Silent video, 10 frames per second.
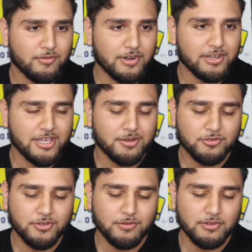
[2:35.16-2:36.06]
Right now I'm
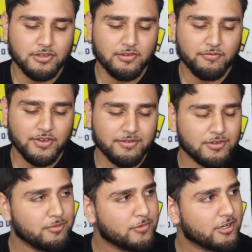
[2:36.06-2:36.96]
shooting with the
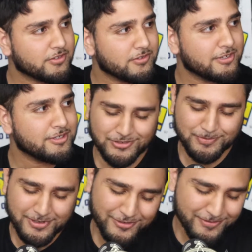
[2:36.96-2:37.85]
5D Mark III. Just
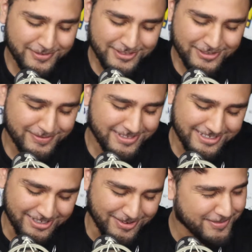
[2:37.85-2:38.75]
pray for me. Hopefully I
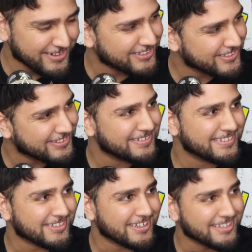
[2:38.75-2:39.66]
can upgrade
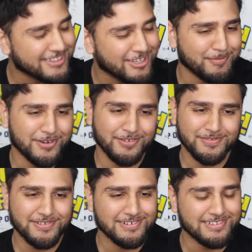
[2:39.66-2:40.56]
soon. Trying to get that Mark
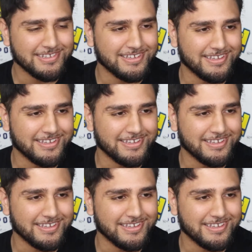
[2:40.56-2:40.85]
IV. Like,